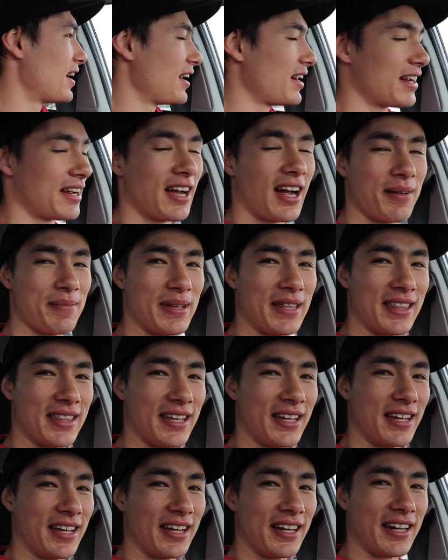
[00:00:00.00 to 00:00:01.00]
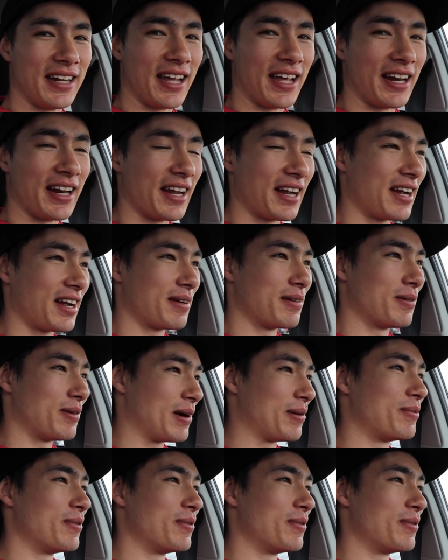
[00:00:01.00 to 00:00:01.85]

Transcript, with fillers: kind of got me thinking and I got I